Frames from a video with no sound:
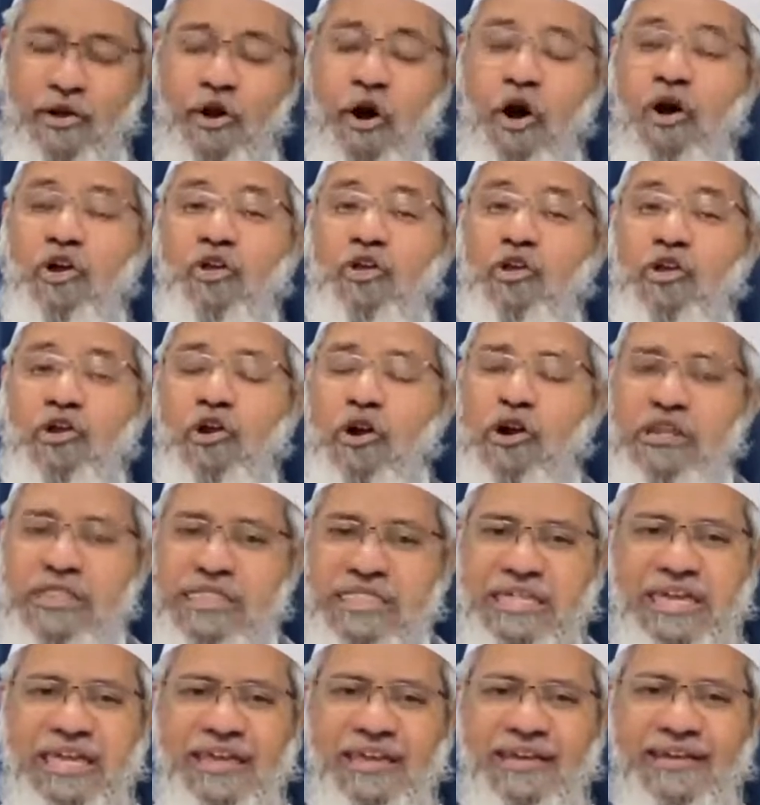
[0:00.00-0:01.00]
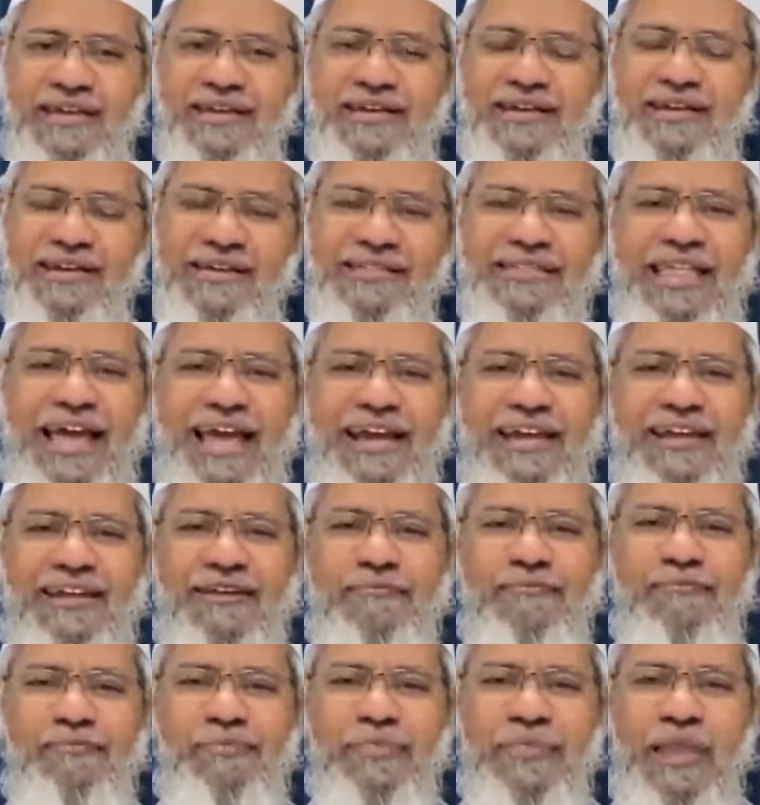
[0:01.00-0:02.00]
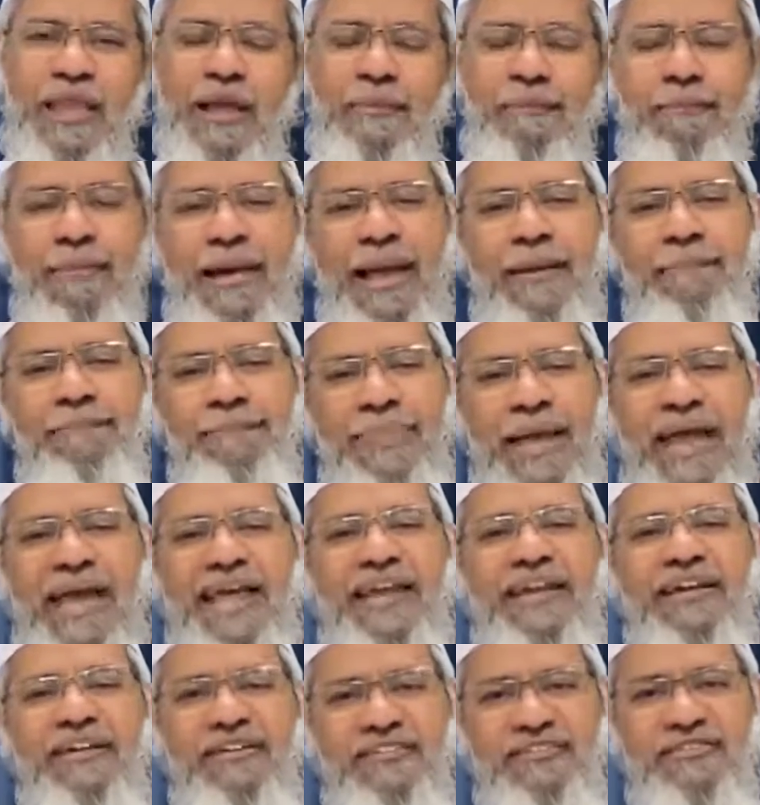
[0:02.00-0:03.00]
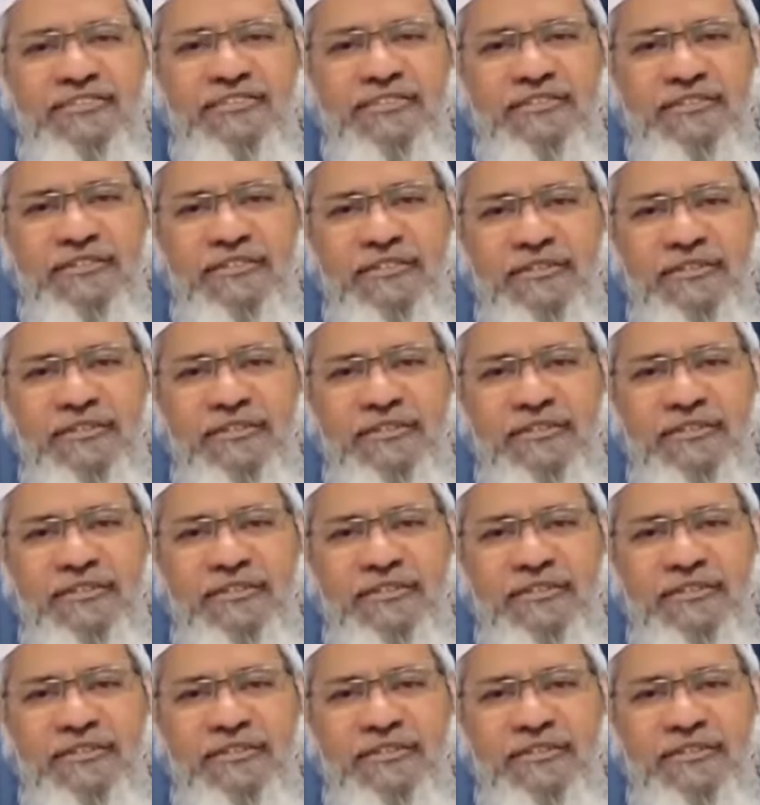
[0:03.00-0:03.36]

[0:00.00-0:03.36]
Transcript: Or you will not say that my parents,